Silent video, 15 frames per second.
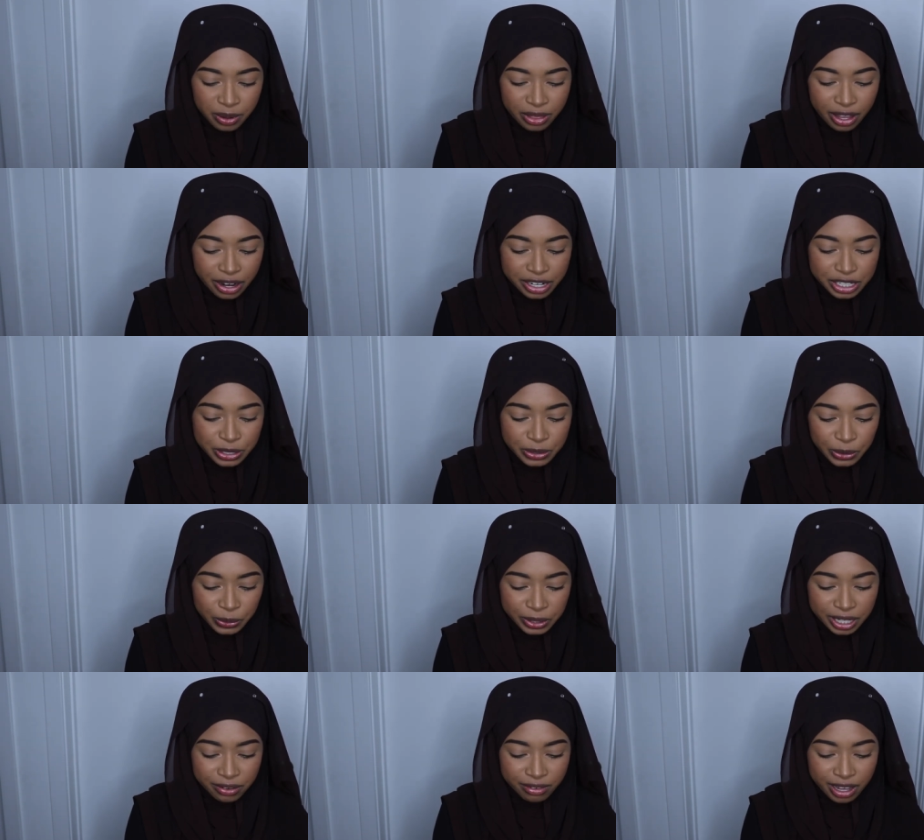we were there because she was
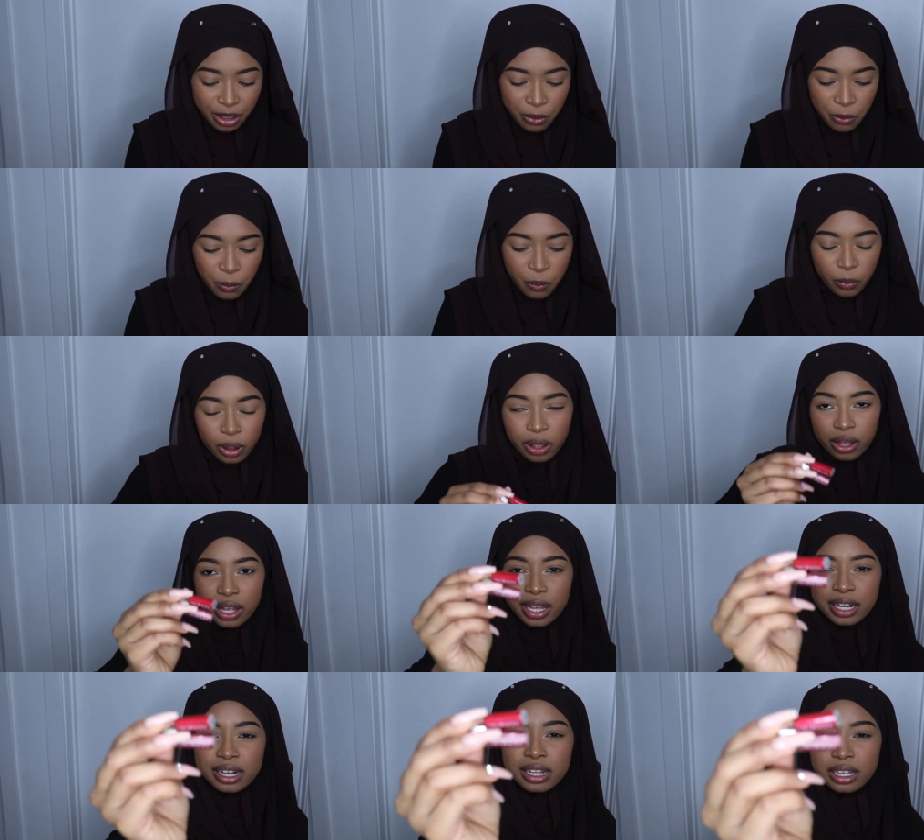only giving out
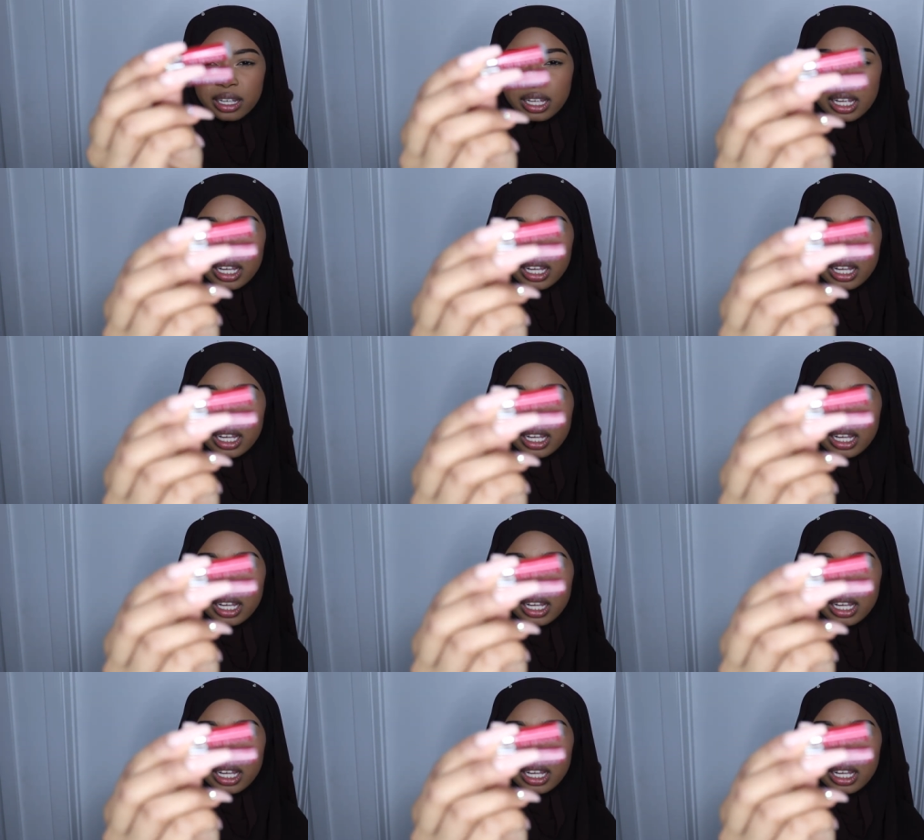one.